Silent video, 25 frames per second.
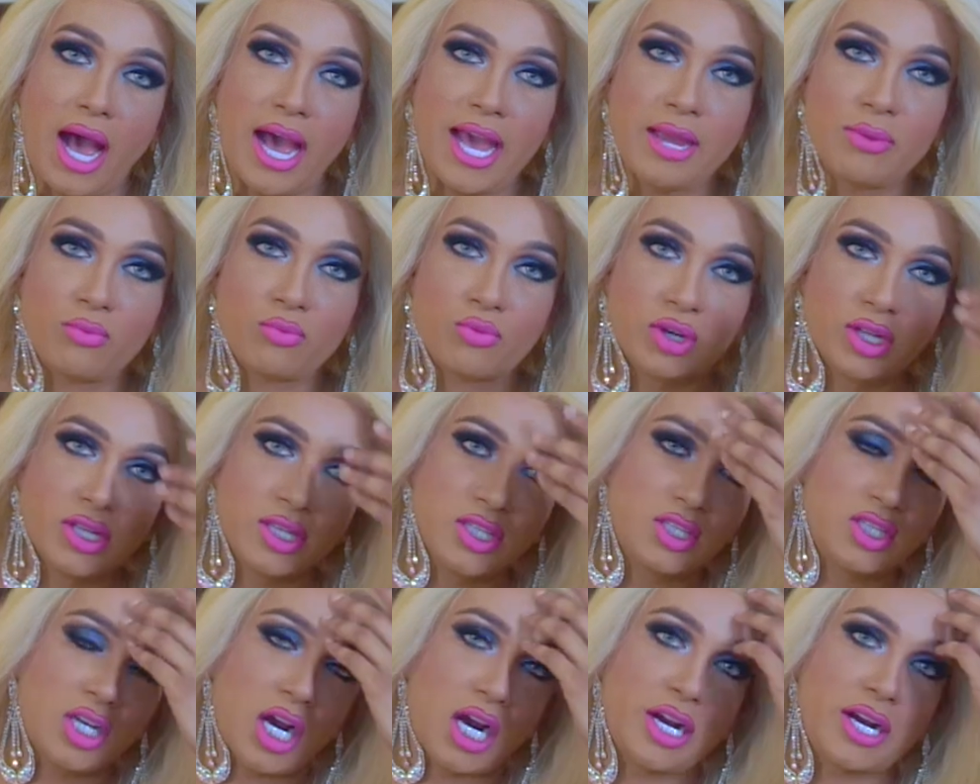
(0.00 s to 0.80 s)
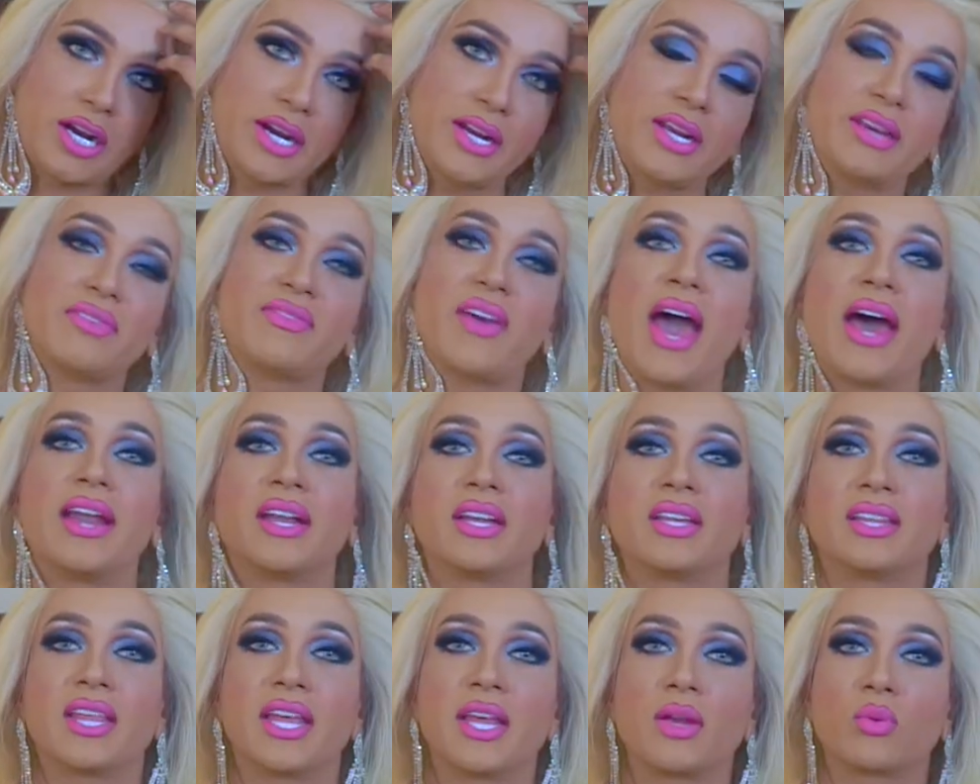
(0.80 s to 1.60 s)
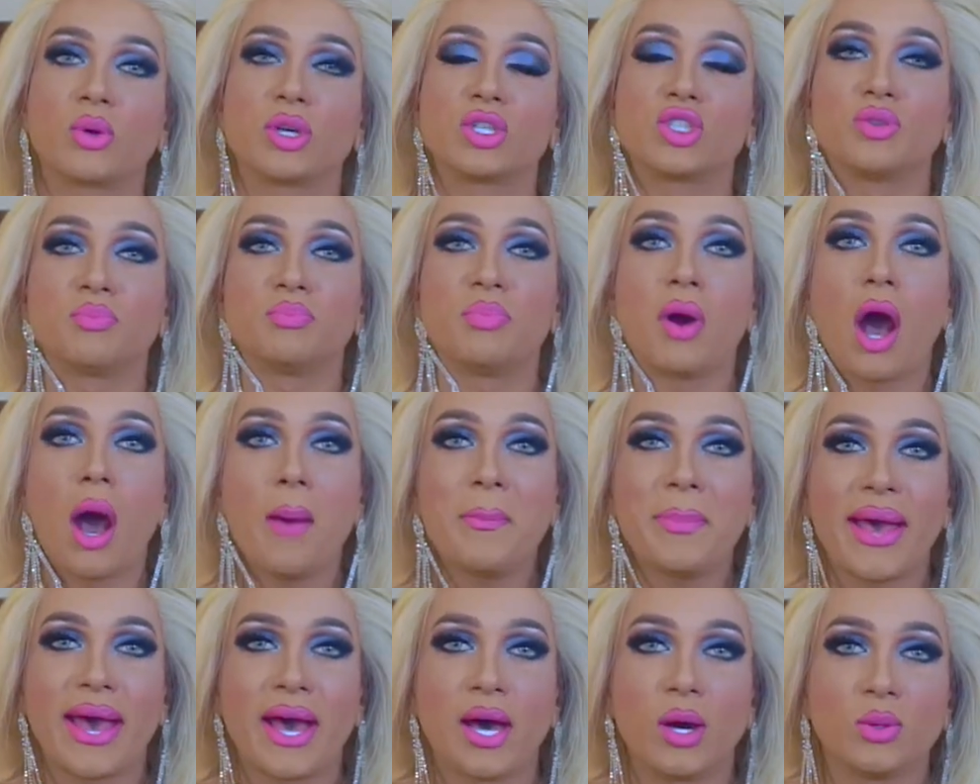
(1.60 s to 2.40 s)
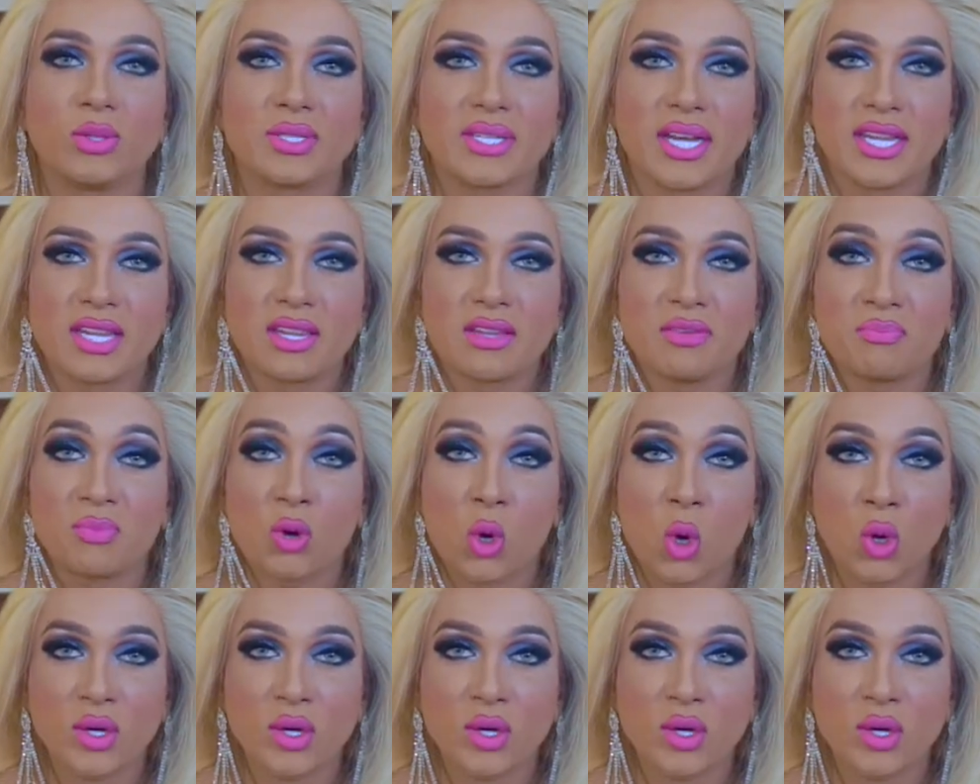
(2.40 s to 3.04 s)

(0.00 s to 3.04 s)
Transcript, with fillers: I am really sorry if anything were to pop out in the